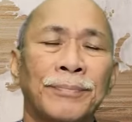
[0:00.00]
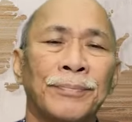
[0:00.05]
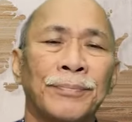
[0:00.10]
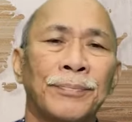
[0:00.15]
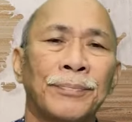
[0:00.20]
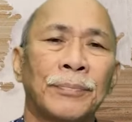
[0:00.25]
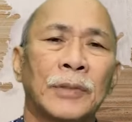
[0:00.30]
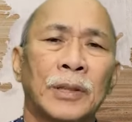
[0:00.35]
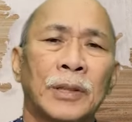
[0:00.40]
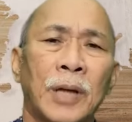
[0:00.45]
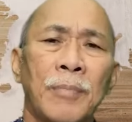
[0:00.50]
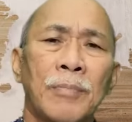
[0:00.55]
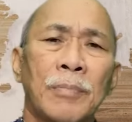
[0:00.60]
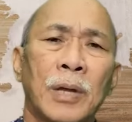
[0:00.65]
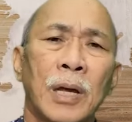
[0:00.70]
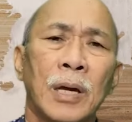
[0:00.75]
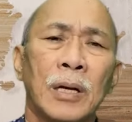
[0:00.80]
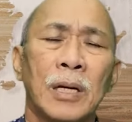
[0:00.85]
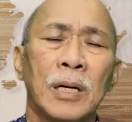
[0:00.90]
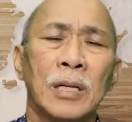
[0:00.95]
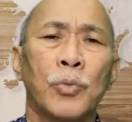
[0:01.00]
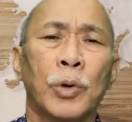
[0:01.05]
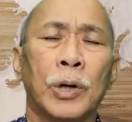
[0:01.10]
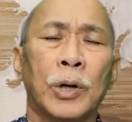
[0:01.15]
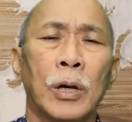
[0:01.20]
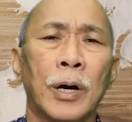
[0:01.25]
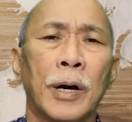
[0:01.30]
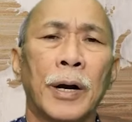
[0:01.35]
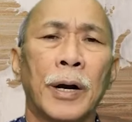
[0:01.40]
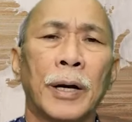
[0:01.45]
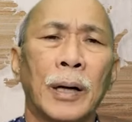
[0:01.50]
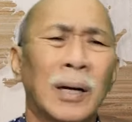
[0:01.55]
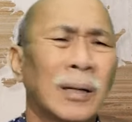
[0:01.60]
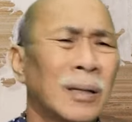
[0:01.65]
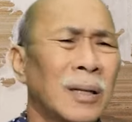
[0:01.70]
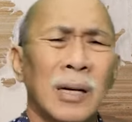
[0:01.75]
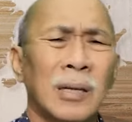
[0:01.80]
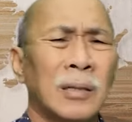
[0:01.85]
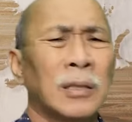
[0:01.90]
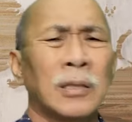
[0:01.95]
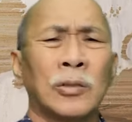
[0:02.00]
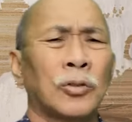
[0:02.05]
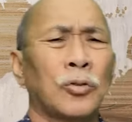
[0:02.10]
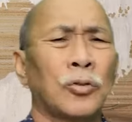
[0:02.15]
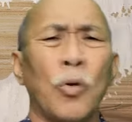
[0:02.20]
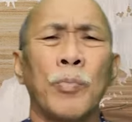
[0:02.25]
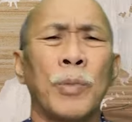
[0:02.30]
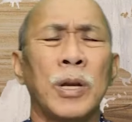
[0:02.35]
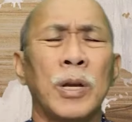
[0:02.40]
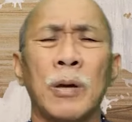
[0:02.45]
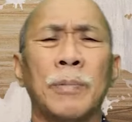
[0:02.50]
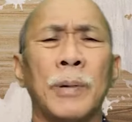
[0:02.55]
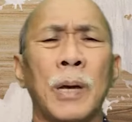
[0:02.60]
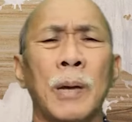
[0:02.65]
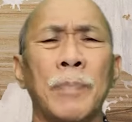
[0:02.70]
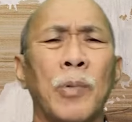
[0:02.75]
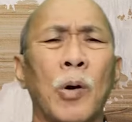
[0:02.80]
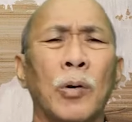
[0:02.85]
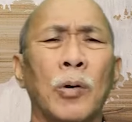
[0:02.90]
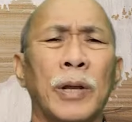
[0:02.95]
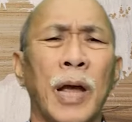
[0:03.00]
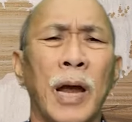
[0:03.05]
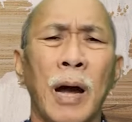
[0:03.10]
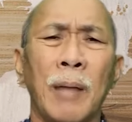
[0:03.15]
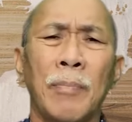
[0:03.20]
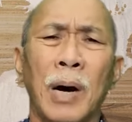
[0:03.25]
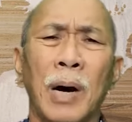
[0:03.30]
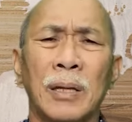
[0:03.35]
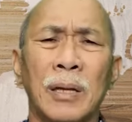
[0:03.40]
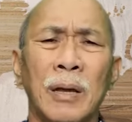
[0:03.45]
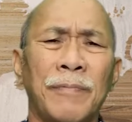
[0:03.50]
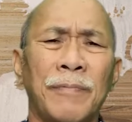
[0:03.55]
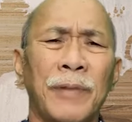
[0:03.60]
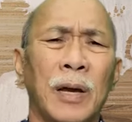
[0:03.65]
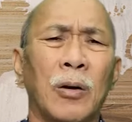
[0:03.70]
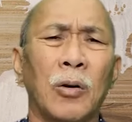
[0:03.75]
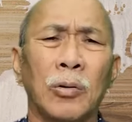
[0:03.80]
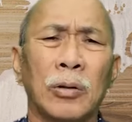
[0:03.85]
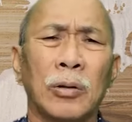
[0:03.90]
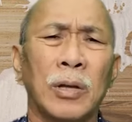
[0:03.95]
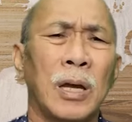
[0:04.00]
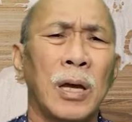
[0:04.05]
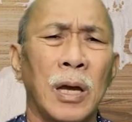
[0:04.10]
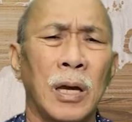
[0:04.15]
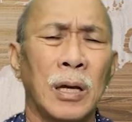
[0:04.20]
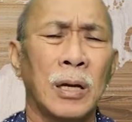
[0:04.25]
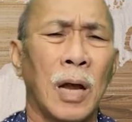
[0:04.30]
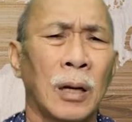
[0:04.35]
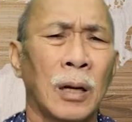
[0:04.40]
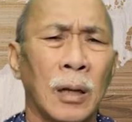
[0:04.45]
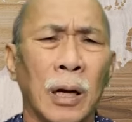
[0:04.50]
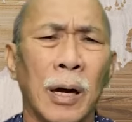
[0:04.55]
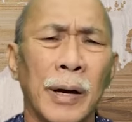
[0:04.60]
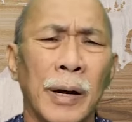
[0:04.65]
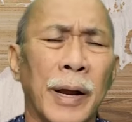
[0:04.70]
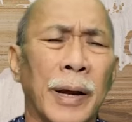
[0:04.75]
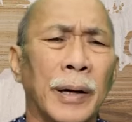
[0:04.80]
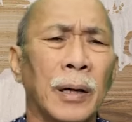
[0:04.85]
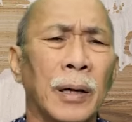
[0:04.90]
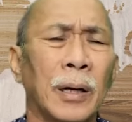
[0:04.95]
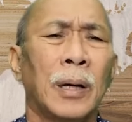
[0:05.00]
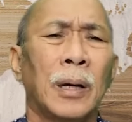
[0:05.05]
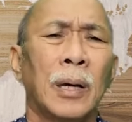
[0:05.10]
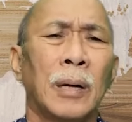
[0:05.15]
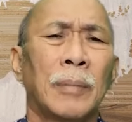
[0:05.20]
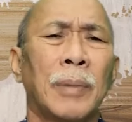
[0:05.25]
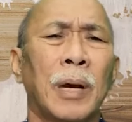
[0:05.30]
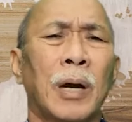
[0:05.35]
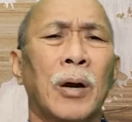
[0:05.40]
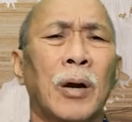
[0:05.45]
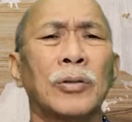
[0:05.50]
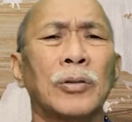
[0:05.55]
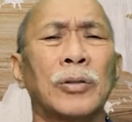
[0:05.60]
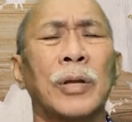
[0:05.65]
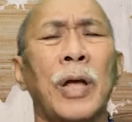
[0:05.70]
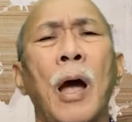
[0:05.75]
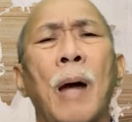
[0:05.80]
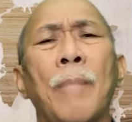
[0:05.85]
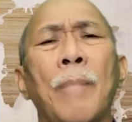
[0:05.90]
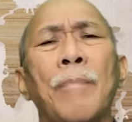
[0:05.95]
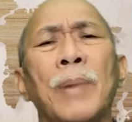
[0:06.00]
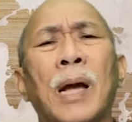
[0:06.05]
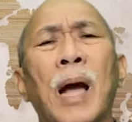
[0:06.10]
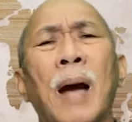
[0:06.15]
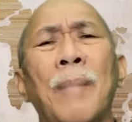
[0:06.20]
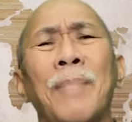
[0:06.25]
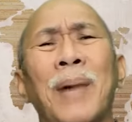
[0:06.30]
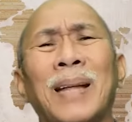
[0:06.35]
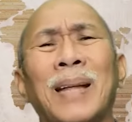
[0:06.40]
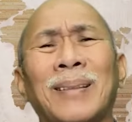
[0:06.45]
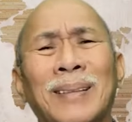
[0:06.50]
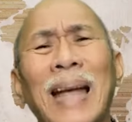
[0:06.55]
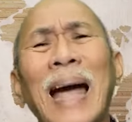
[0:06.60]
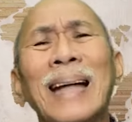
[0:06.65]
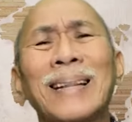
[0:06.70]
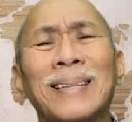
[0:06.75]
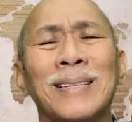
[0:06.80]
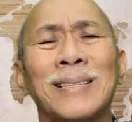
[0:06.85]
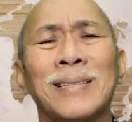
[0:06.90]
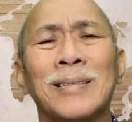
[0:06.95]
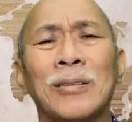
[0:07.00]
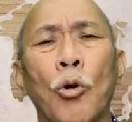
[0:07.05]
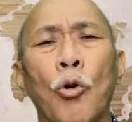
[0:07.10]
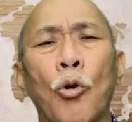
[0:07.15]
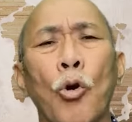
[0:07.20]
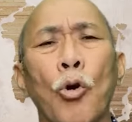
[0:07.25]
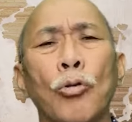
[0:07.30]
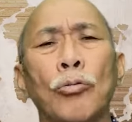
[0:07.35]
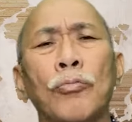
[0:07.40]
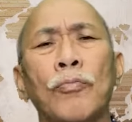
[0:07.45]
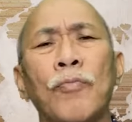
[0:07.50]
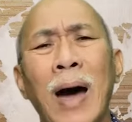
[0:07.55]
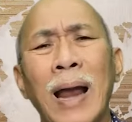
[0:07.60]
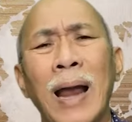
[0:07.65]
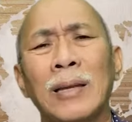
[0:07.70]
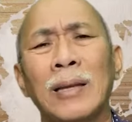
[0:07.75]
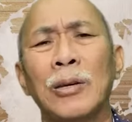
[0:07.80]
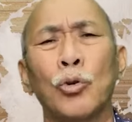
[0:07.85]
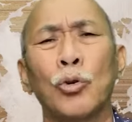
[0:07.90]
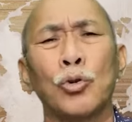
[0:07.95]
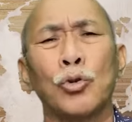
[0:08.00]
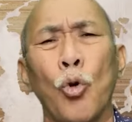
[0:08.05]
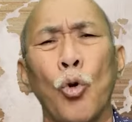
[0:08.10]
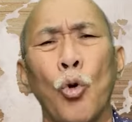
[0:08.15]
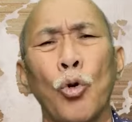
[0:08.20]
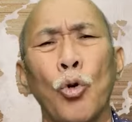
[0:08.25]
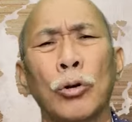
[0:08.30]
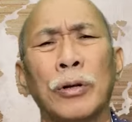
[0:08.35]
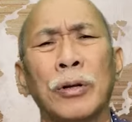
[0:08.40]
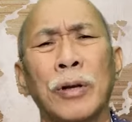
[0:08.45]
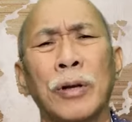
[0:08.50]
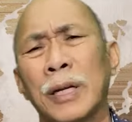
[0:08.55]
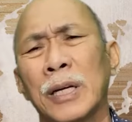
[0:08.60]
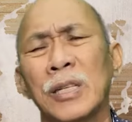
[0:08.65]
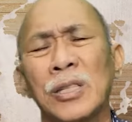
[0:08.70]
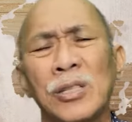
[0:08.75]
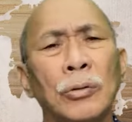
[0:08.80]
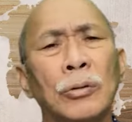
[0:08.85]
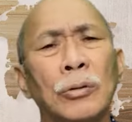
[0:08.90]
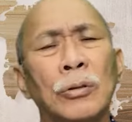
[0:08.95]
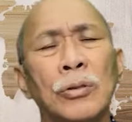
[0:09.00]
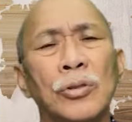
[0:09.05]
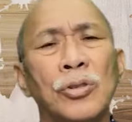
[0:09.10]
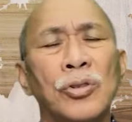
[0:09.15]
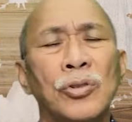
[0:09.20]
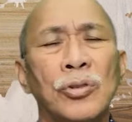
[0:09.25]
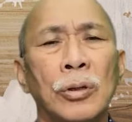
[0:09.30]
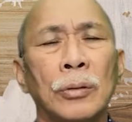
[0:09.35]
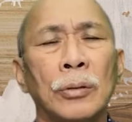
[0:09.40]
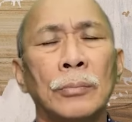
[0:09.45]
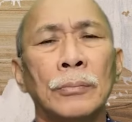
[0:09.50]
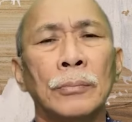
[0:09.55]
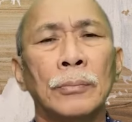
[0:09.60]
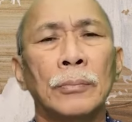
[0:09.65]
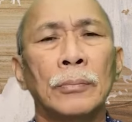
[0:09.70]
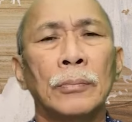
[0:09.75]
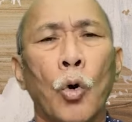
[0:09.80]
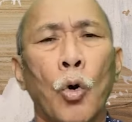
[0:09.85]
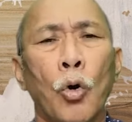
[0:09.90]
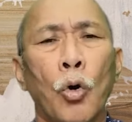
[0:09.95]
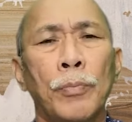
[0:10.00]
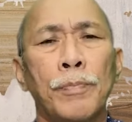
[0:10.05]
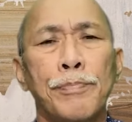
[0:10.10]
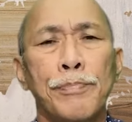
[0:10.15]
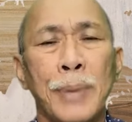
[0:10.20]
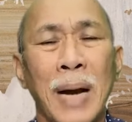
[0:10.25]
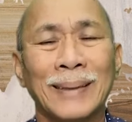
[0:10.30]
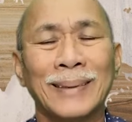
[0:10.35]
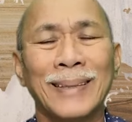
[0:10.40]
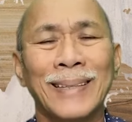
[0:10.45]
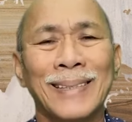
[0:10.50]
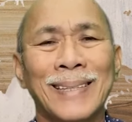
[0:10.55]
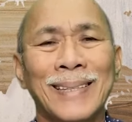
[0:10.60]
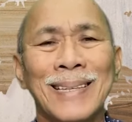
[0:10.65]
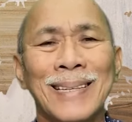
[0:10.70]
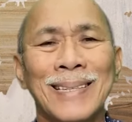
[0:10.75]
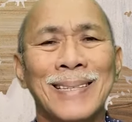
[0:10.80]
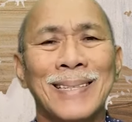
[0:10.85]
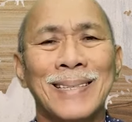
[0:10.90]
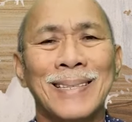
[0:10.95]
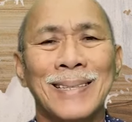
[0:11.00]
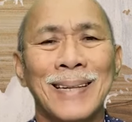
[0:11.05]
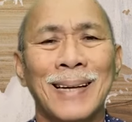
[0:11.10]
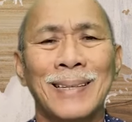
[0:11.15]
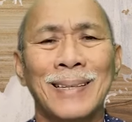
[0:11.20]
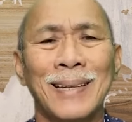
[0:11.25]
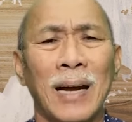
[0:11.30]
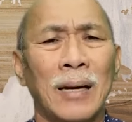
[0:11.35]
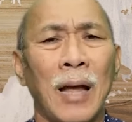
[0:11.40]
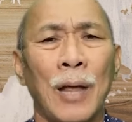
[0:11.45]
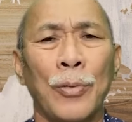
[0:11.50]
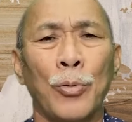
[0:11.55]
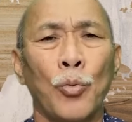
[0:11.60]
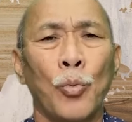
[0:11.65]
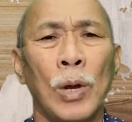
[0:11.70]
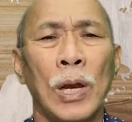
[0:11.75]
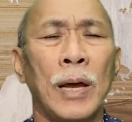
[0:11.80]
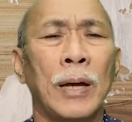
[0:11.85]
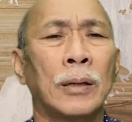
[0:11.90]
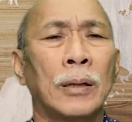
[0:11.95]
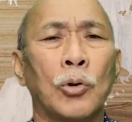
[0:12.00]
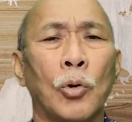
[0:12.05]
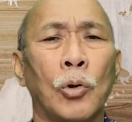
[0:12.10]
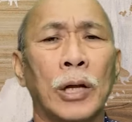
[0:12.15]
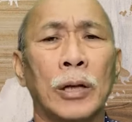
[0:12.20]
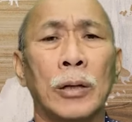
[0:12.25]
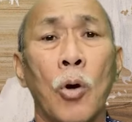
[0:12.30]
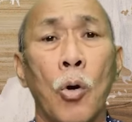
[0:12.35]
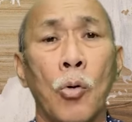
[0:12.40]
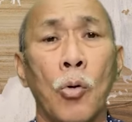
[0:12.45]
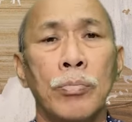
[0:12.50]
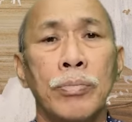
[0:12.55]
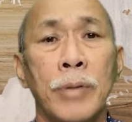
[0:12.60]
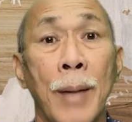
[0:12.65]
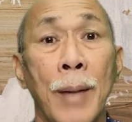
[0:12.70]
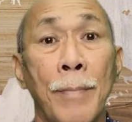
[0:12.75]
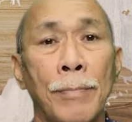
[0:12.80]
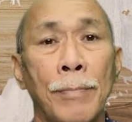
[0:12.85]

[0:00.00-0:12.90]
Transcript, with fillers: Same thing is with learning. And there's so many people, they have a difficulty in unlearning because they have become attached to old values, old traditions, old practices, and they are not willing to let go of them.